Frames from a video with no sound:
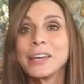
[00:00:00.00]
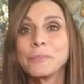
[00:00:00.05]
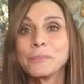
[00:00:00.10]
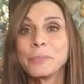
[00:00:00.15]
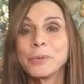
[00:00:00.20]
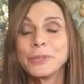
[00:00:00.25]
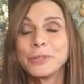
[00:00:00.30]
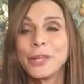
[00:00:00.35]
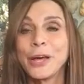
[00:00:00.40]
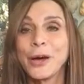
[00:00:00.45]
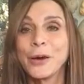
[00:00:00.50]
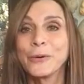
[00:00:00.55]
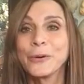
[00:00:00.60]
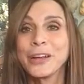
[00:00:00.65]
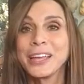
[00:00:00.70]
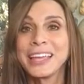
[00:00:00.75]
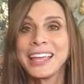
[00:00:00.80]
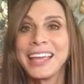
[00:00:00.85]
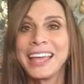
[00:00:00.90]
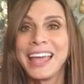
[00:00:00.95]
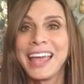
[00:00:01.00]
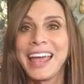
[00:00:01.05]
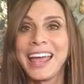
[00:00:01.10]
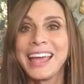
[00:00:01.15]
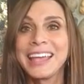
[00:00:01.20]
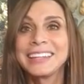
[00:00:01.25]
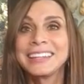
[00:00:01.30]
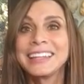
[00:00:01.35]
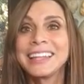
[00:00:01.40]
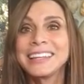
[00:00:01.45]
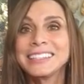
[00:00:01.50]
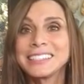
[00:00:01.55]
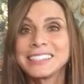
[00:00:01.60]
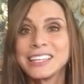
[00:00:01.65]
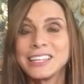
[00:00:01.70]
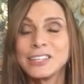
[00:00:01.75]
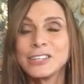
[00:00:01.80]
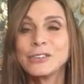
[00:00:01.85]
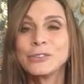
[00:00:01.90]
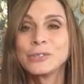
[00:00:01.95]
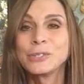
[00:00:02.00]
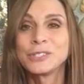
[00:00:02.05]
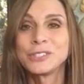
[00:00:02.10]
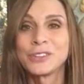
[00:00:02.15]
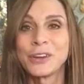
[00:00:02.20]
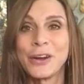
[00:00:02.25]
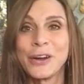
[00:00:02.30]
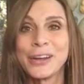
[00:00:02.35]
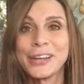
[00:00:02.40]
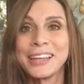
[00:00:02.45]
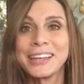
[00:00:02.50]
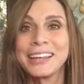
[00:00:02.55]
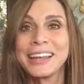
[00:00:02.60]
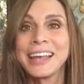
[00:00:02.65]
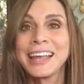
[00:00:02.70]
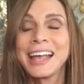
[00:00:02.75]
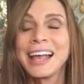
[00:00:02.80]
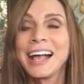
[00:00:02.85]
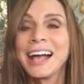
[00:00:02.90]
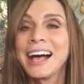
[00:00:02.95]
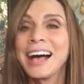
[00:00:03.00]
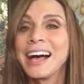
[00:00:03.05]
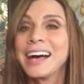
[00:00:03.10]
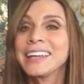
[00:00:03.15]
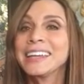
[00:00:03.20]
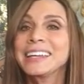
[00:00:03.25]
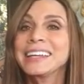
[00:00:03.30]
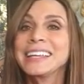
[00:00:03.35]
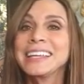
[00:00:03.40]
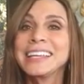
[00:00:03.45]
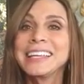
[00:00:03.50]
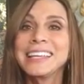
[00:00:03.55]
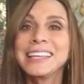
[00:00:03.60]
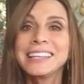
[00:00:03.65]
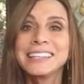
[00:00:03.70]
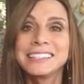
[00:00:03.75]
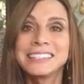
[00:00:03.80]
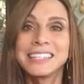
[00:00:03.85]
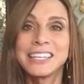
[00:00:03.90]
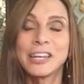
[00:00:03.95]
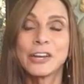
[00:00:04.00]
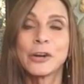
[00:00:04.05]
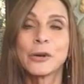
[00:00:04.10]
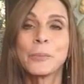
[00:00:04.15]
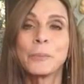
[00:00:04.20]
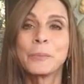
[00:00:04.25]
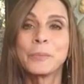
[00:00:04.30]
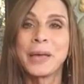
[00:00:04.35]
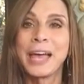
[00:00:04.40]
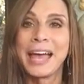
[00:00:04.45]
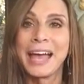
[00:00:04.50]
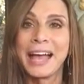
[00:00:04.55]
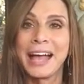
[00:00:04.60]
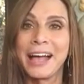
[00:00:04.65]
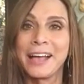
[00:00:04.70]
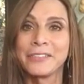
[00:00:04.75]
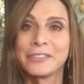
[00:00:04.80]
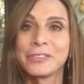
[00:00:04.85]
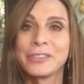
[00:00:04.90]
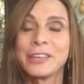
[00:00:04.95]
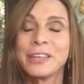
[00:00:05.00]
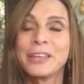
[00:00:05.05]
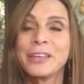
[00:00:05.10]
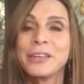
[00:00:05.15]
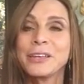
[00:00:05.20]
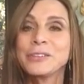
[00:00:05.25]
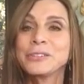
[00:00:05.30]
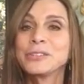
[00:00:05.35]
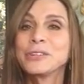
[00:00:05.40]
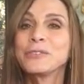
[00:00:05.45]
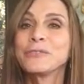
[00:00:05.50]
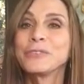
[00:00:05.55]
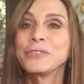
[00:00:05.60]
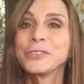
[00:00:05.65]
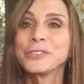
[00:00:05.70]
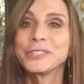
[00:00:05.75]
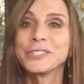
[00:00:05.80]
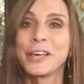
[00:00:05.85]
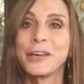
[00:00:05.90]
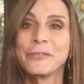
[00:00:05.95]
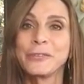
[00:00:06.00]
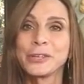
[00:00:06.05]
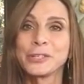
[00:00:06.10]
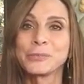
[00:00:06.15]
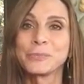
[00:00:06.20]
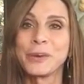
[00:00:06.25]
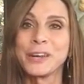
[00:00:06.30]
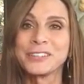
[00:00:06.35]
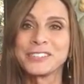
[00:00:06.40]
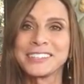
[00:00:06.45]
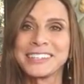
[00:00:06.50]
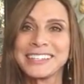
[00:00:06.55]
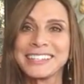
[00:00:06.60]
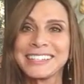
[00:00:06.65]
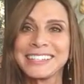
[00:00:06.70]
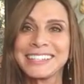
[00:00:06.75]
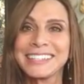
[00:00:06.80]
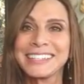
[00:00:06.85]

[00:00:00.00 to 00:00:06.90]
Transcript: up below, and let's get you started on an easier path to full self expression.